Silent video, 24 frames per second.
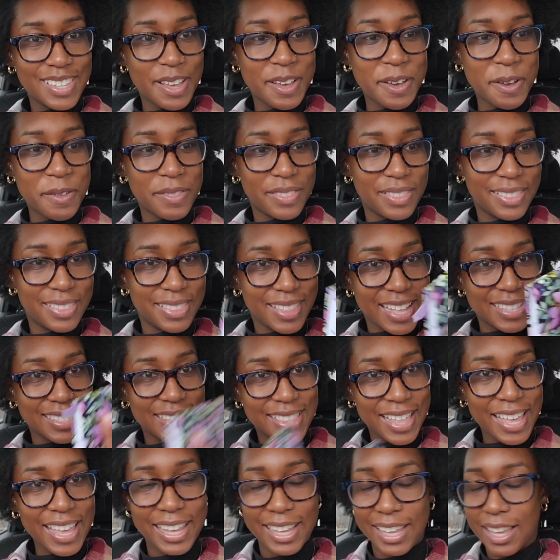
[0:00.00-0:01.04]
So that's
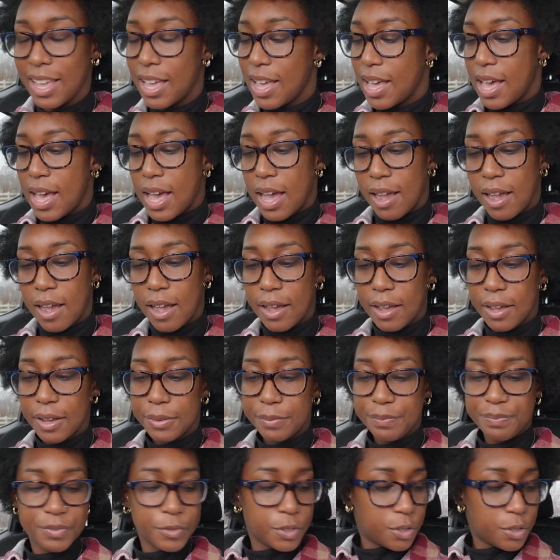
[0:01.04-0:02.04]
a thing. Um,